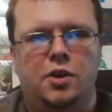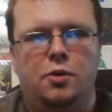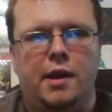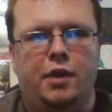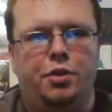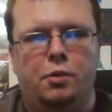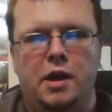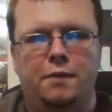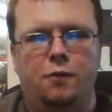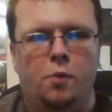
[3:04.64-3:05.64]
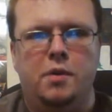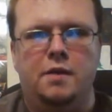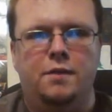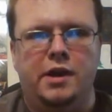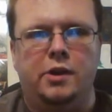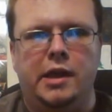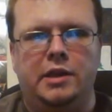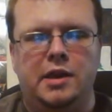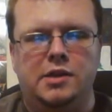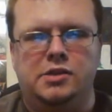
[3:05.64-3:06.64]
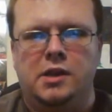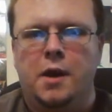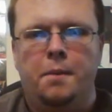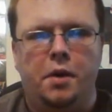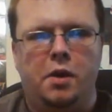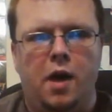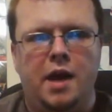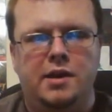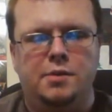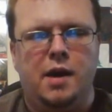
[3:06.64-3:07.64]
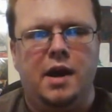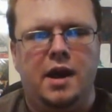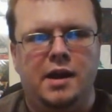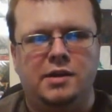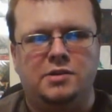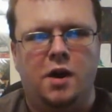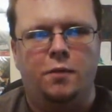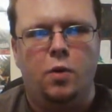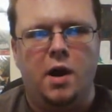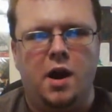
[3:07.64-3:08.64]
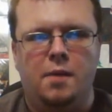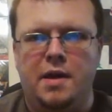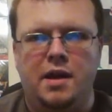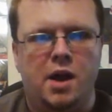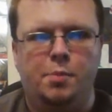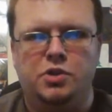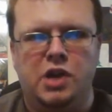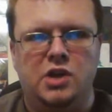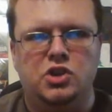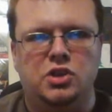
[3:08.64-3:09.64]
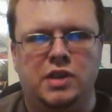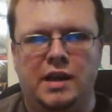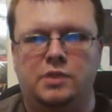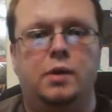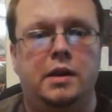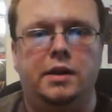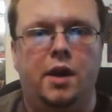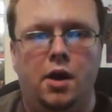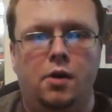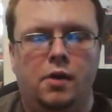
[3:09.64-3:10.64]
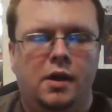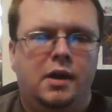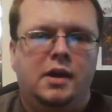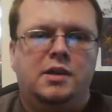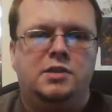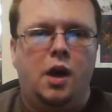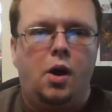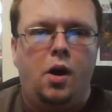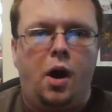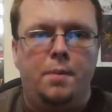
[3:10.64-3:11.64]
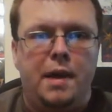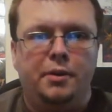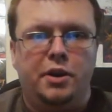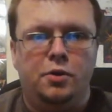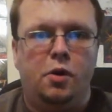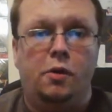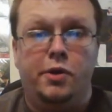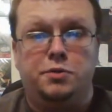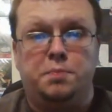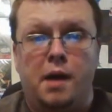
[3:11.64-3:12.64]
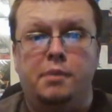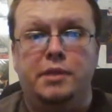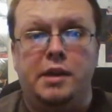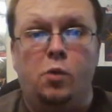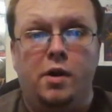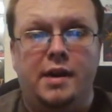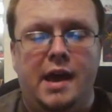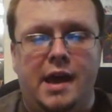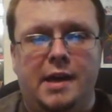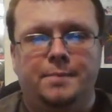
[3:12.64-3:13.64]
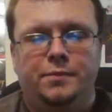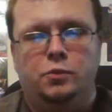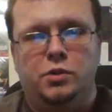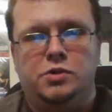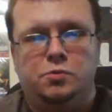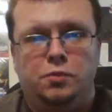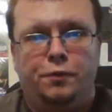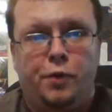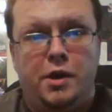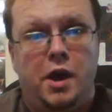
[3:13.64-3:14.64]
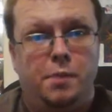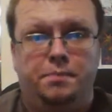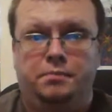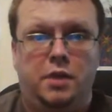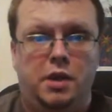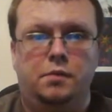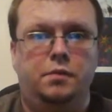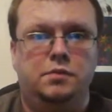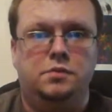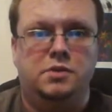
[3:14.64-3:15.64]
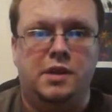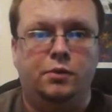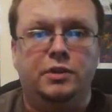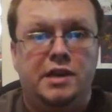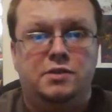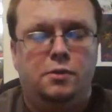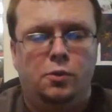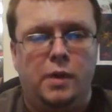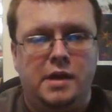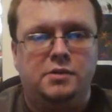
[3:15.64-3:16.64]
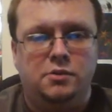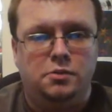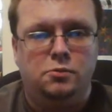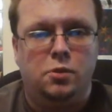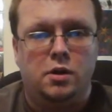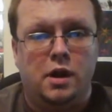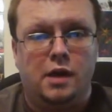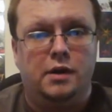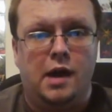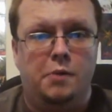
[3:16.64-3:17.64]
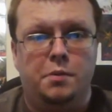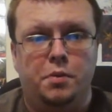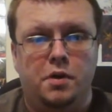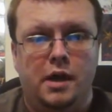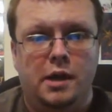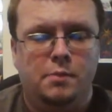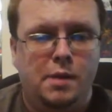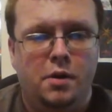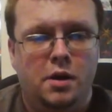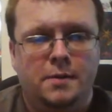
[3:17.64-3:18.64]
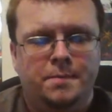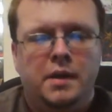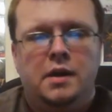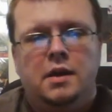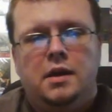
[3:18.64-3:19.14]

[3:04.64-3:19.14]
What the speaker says: I could do like a 3-4 minute video like this, put it right into my editing software, make a couple changes, and it's ready to go. So I'll be able to do all those probably in one day, which will free up, you know, several days during the week to work on the comic book and my book.